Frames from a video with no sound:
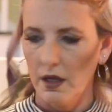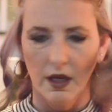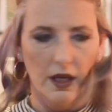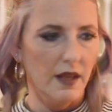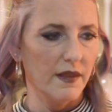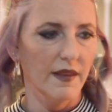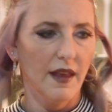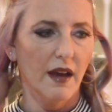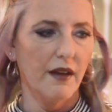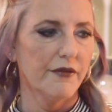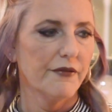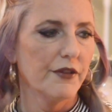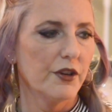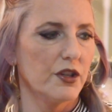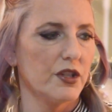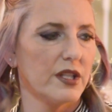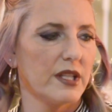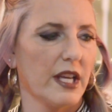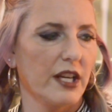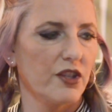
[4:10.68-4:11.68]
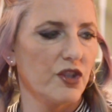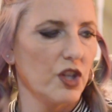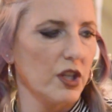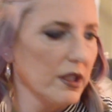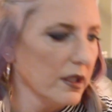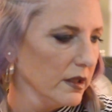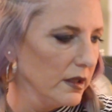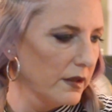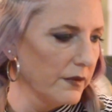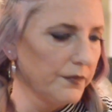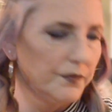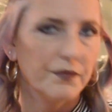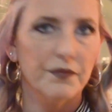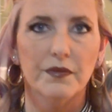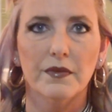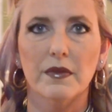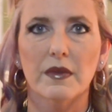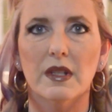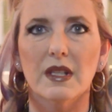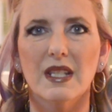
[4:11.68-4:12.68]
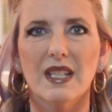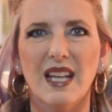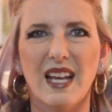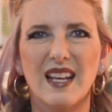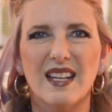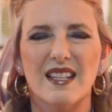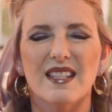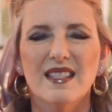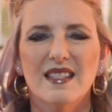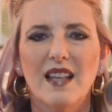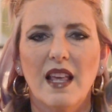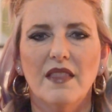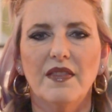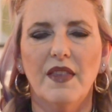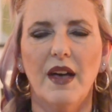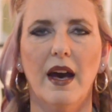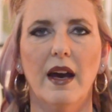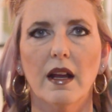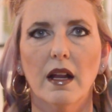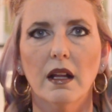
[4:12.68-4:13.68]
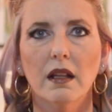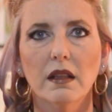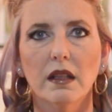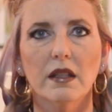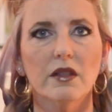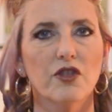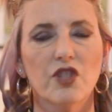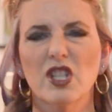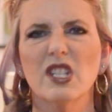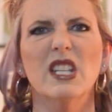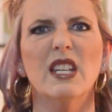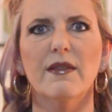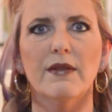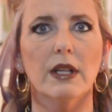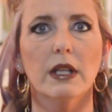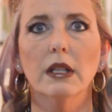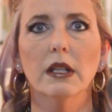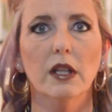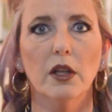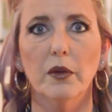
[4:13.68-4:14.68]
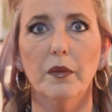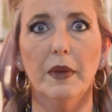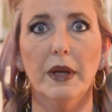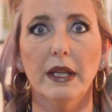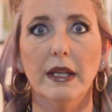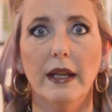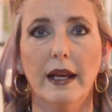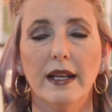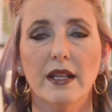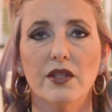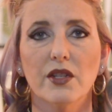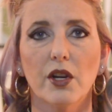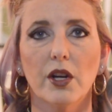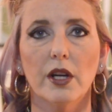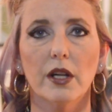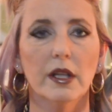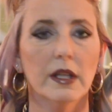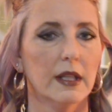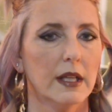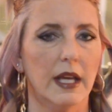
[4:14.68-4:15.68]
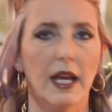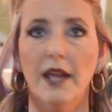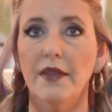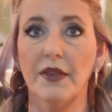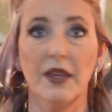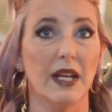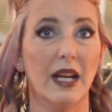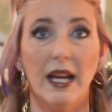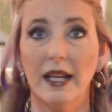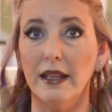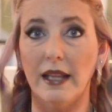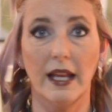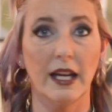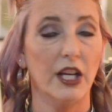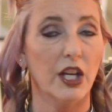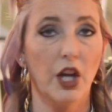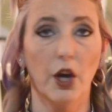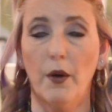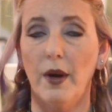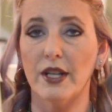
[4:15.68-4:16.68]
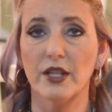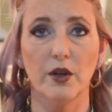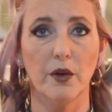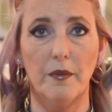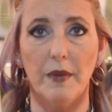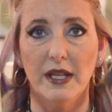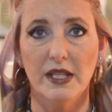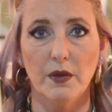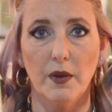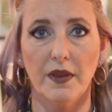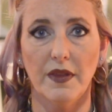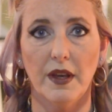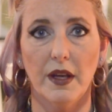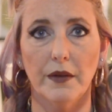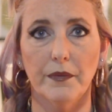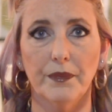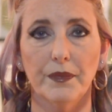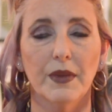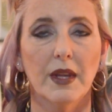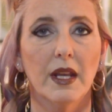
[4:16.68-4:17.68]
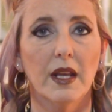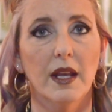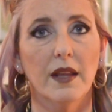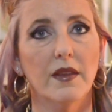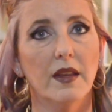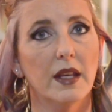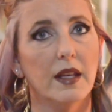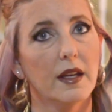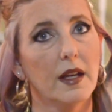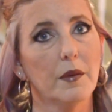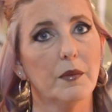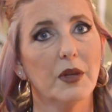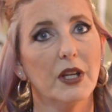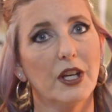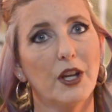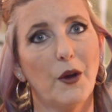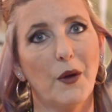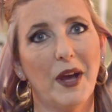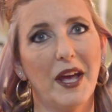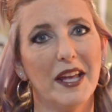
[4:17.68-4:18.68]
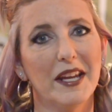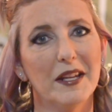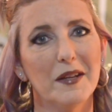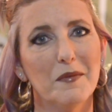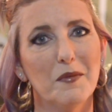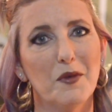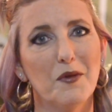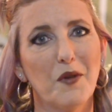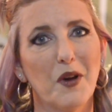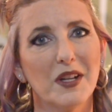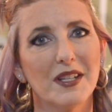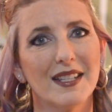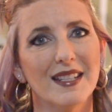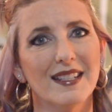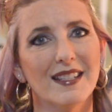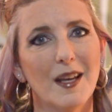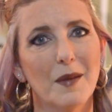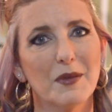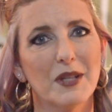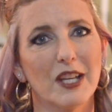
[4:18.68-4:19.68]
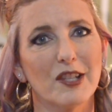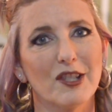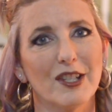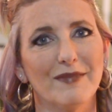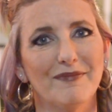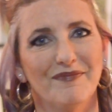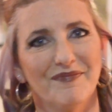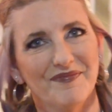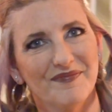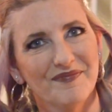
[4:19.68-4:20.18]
in that first section to kind of set that just even a little bit nicer. And then I let it go. I don't mess with it. And then I'm going to go ahead and move on to the top section.